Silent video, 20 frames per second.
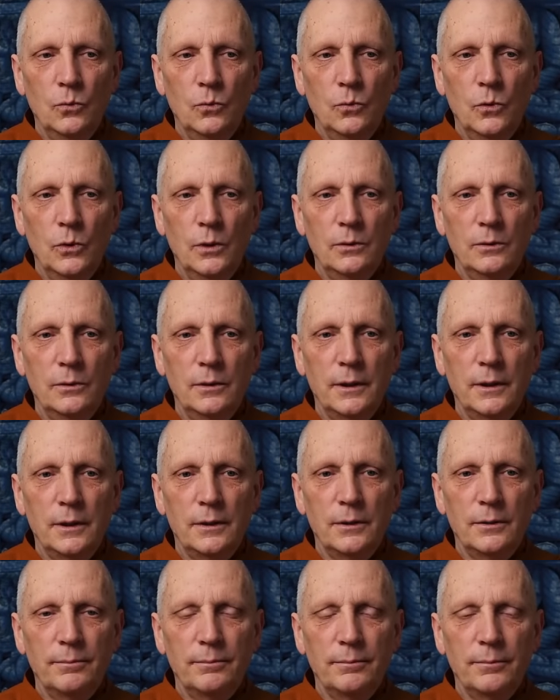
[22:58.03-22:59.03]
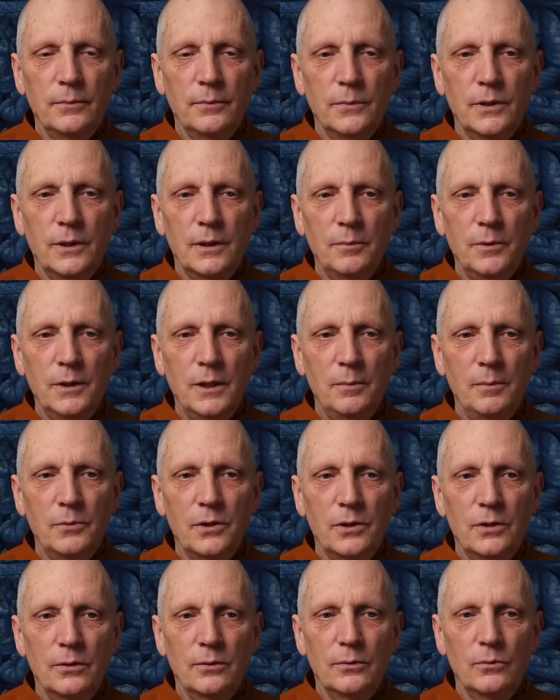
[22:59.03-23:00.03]
Well, uh,
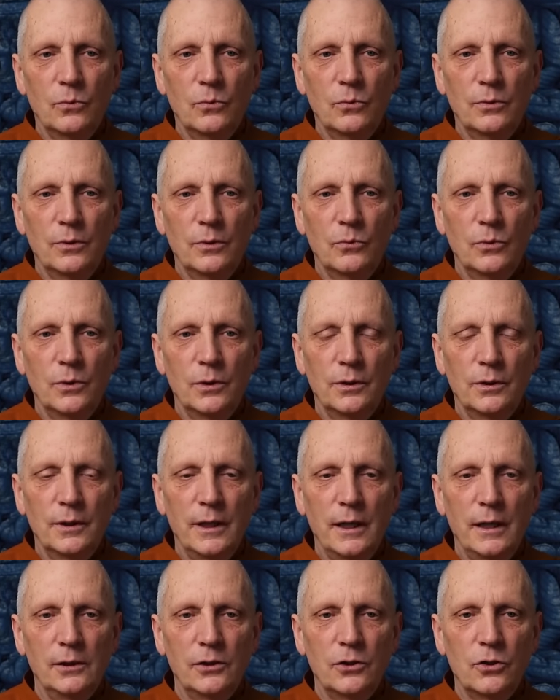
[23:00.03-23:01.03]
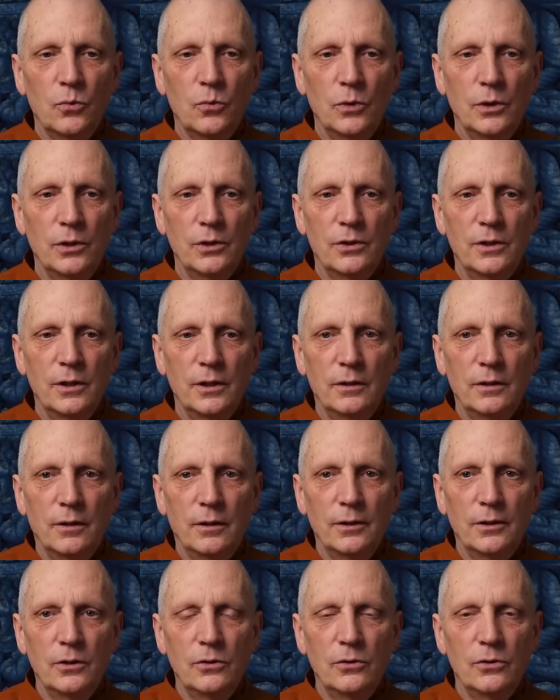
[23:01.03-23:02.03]
sometimes the the word the English words that
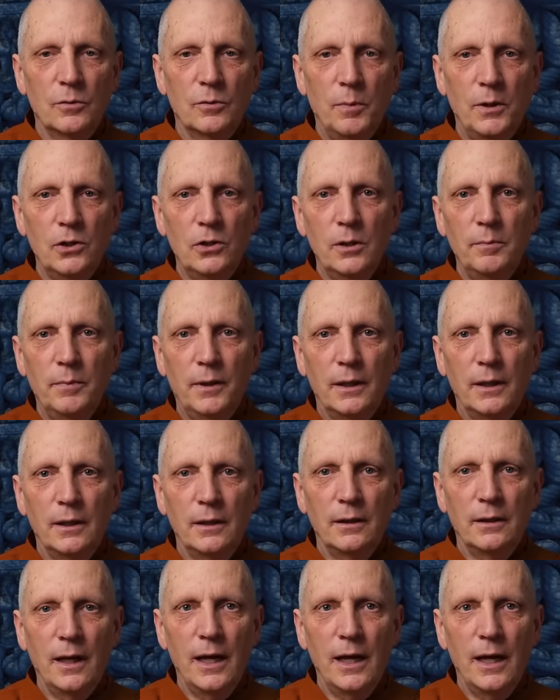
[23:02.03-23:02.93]
are used, especially by